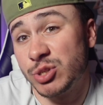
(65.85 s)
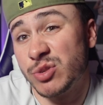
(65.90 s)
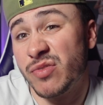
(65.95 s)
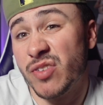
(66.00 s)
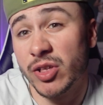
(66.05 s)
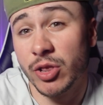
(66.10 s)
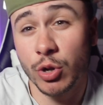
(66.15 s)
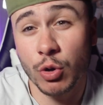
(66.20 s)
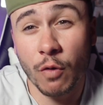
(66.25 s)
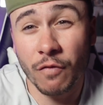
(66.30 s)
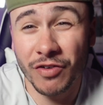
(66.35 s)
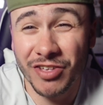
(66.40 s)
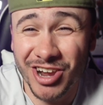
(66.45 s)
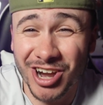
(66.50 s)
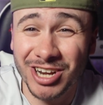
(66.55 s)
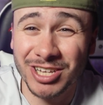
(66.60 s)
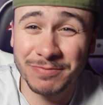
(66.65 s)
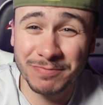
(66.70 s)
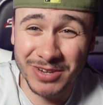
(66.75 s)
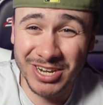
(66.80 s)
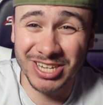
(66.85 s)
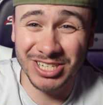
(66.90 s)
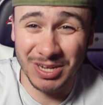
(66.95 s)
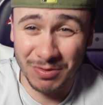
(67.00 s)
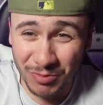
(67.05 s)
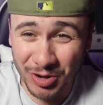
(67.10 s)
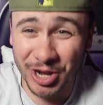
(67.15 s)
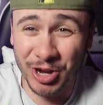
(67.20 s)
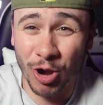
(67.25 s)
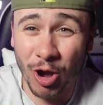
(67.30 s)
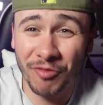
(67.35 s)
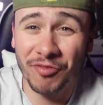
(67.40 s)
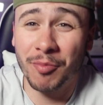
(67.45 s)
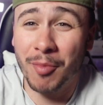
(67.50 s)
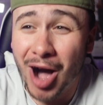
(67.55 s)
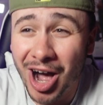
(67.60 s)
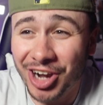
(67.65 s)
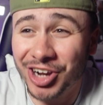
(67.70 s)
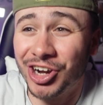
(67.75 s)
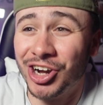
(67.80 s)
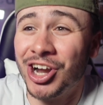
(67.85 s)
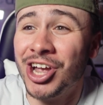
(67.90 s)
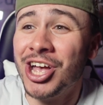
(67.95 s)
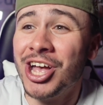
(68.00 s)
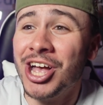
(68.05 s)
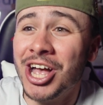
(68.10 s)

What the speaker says: So if I look over there, it's because I'm reading off a monitor.